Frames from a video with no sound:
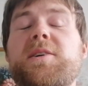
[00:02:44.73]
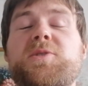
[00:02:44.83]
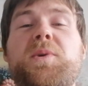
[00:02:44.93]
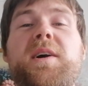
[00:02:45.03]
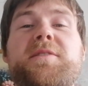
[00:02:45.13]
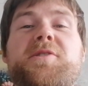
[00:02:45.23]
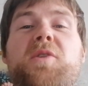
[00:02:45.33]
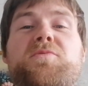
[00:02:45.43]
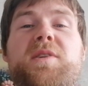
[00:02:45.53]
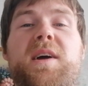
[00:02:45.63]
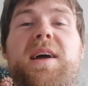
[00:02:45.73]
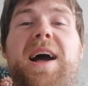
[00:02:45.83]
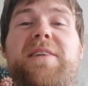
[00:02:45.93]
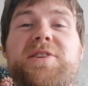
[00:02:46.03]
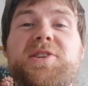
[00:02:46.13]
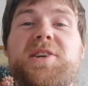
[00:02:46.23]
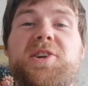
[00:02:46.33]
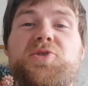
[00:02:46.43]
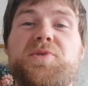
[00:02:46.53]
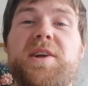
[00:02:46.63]
Because when I don't have it
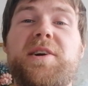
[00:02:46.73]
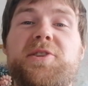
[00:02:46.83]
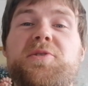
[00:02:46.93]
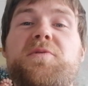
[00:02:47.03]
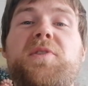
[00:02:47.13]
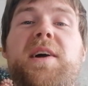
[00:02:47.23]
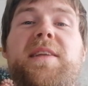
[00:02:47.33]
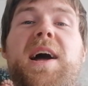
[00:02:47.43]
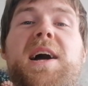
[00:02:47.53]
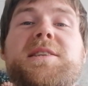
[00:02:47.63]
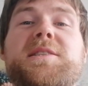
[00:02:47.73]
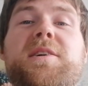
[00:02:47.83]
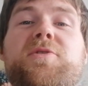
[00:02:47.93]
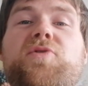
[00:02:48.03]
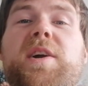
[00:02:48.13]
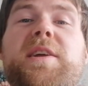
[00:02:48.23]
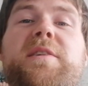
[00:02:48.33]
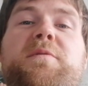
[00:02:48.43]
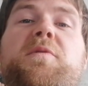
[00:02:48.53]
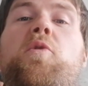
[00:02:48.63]
scheduled in, I do find that handstand training
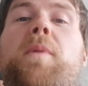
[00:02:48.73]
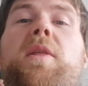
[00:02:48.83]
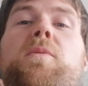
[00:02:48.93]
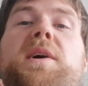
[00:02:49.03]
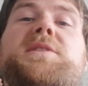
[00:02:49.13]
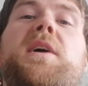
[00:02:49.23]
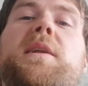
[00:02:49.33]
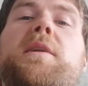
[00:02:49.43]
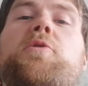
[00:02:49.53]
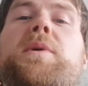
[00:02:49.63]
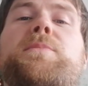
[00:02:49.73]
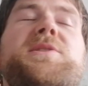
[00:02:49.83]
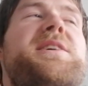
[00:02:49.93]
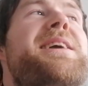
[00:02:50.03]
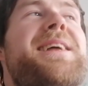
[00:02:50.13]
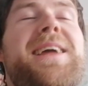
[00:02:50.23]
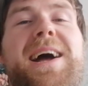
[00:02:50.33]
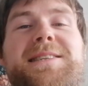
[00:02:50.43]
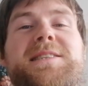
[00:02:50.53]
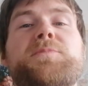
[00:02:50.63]
can fall by the wayside a little bit,
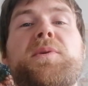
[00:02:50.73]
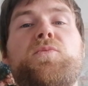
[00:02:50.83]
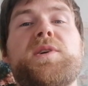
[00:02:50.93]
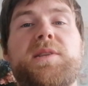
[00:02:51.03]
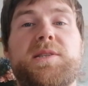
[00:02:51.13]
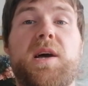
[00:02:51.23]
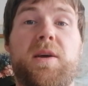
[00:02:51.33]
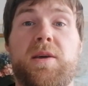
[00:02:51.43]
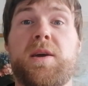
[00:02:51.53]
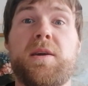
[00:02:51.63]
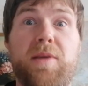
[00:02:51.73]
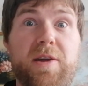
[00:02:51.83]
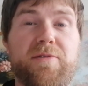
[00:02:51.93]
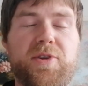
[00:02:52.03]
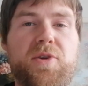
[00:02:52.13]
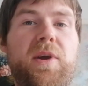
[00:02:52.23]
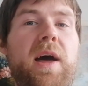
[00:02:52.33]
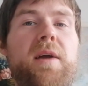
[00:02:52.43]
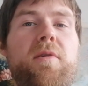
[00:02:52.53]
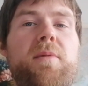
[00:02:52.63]
particularly as it's been winter here in the
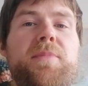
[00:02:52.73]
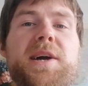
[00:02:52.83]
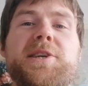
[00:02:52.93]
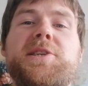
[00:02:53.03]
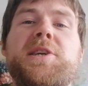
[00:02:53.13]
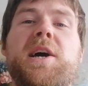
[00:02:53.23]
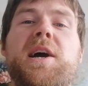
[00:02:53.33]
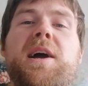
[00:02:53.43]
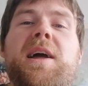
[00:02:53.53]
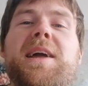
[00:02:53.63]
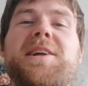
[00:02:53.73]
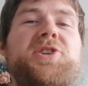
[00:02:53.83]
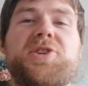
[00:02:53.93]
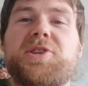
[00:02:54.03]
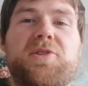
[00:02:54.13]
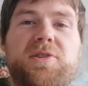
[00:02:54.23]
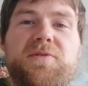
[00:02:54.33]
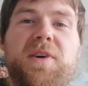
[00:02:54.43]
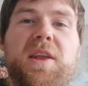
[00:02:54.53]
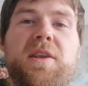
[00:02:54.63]
UK where I'm based. It's just not
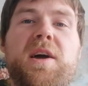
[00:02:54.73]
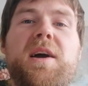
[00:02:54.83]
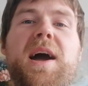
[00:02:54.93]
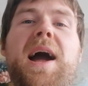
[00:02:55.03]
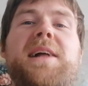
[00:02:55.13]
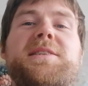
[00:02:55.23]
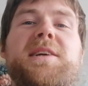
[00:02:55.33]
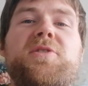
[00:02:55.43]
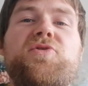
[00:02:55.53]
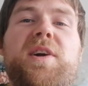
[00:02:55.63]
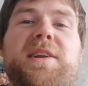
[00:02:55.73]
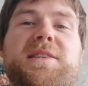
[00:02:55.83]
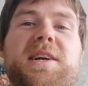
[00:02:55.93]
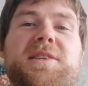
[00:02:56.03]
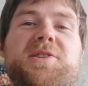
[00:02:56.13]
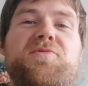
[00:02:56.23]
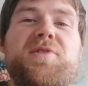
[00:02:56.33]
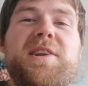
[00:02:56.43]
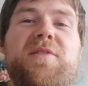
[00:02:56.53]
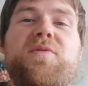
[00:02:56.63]
as fun. Handstand training tends to
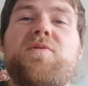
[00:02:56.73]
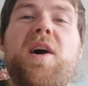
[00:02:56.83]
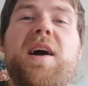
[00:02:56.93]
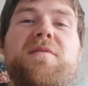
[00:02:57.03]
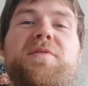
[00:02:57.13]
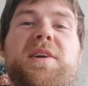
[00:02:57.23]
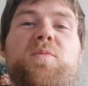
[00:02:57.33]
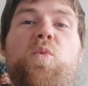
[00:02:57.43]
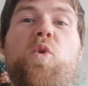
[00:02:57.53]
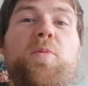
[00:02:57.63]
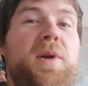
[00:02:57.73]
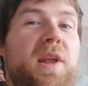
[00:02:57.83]
really thrive in warm